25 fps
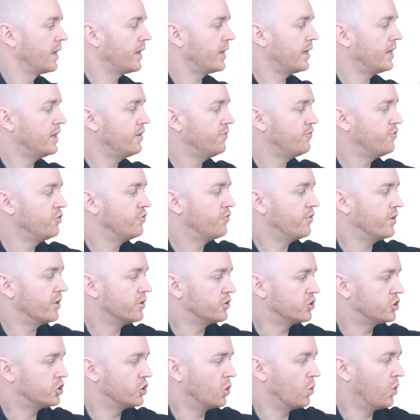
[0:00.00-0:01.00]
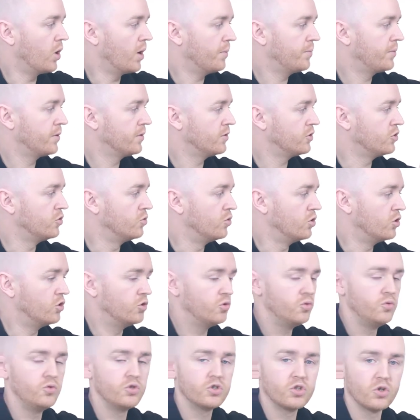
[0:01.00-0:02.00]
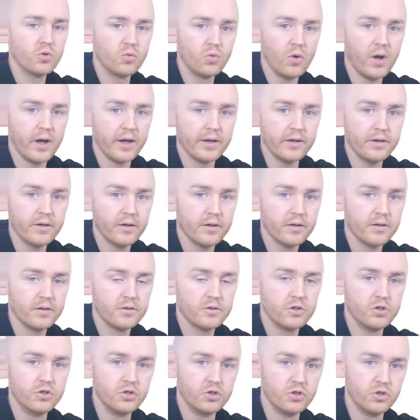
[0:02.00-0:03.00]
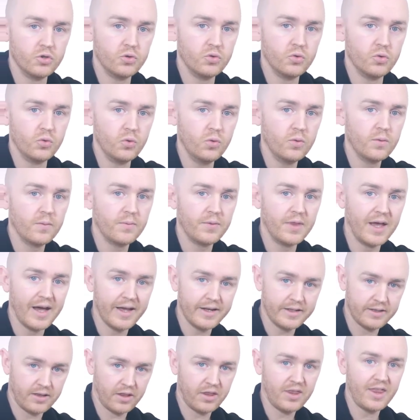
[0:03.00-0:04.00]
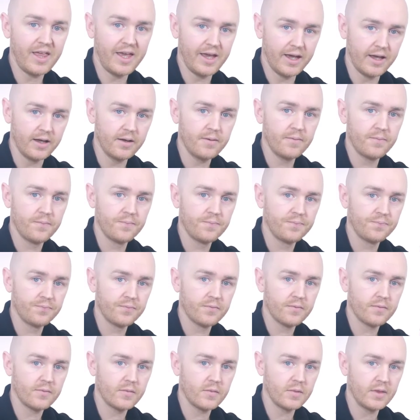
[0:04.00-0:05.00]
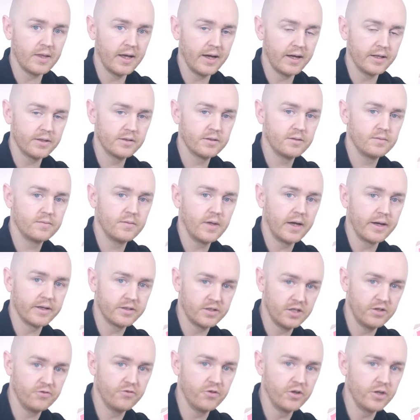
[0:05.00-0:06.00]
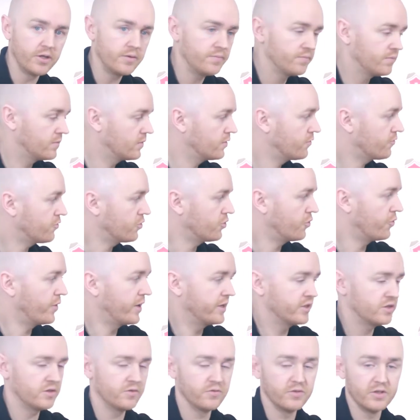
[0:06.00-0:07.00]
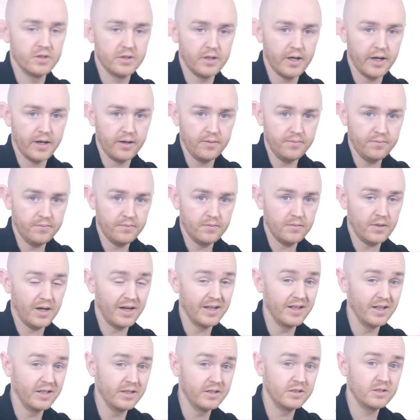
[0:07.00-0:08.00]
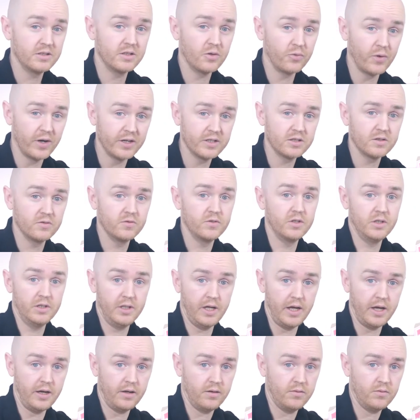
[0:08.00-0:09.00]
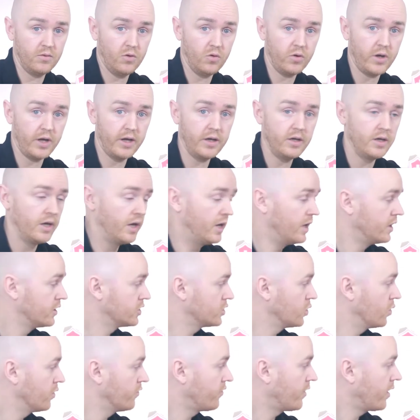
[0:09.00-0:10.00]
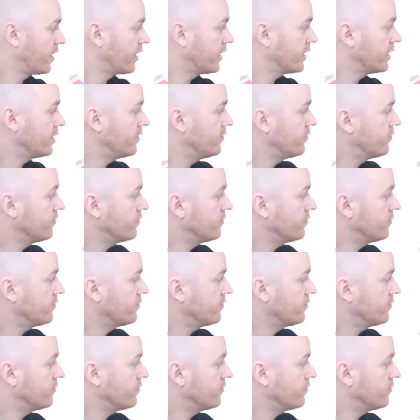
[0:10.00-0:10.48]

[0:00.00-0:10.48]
if you fail to show up, you lose the right to do that thing, that activity, for the rest of the day, at least the rest of the day. Okay, so if I